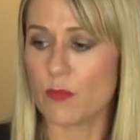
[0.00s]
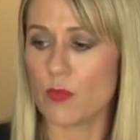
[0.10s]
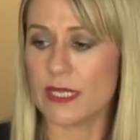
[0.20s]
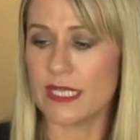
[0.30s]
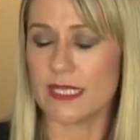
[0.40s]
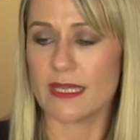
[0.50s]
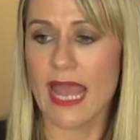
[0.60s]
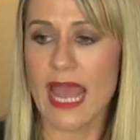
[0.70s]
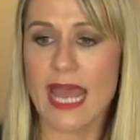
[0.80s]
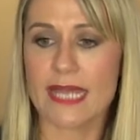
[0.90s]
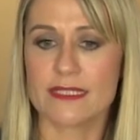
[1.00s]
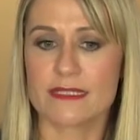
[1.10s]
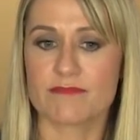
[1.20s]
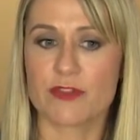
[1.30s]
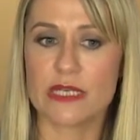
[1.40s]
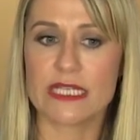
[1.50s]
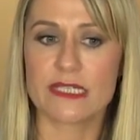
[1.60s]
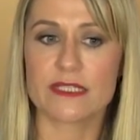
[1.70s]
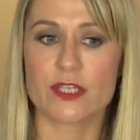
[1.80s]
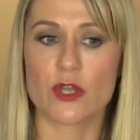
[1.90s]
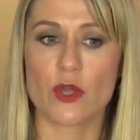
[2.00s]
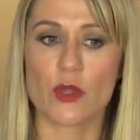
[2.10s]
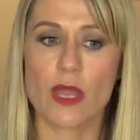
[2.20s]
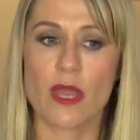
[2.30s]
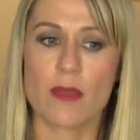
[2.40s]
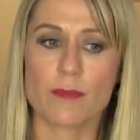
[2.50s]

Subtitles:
We had 3 years ago,